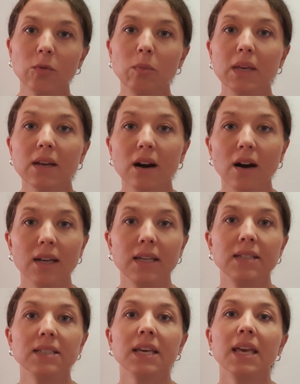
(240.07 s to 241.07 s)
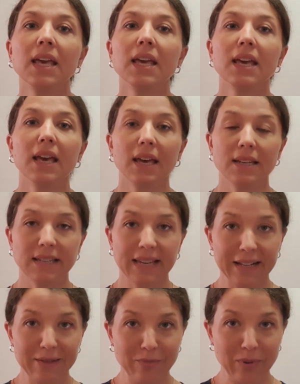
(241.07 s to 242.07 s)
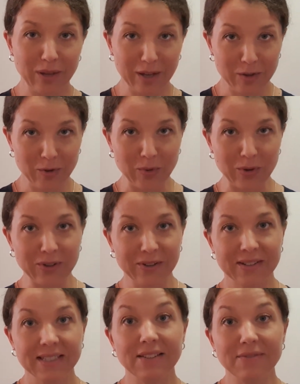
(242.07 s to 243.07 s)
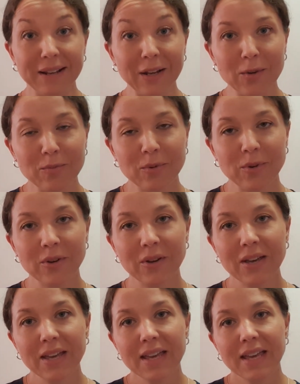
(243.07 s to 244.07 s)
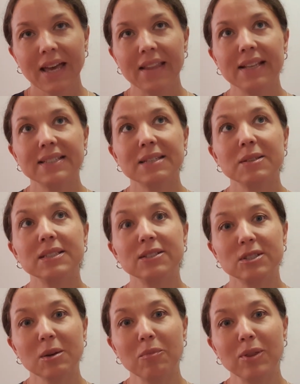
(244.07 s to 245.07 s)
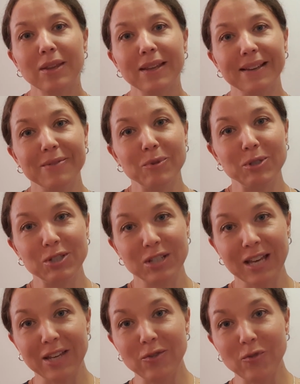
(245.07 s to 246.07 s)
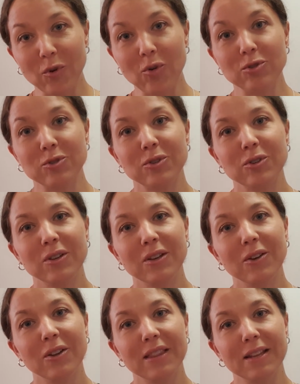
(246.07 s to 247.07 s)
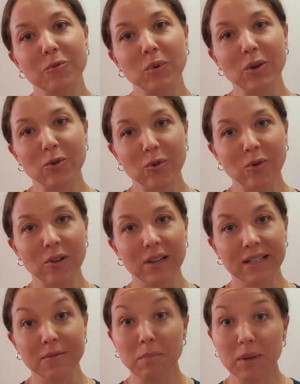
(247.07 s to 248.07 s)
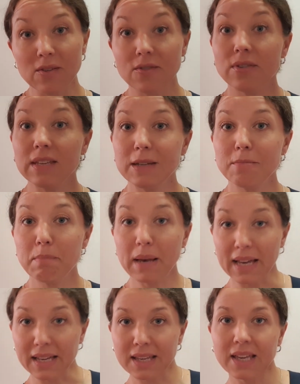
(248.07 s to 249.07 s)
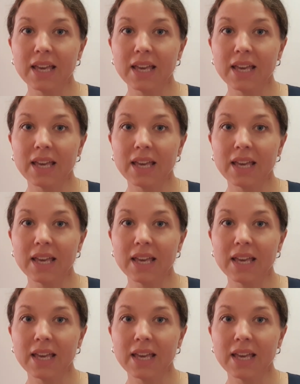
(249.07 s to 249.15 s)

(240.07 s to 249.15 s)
be kind and help the other one develop. And that's not something which is kind of odd that we call it peer feedback.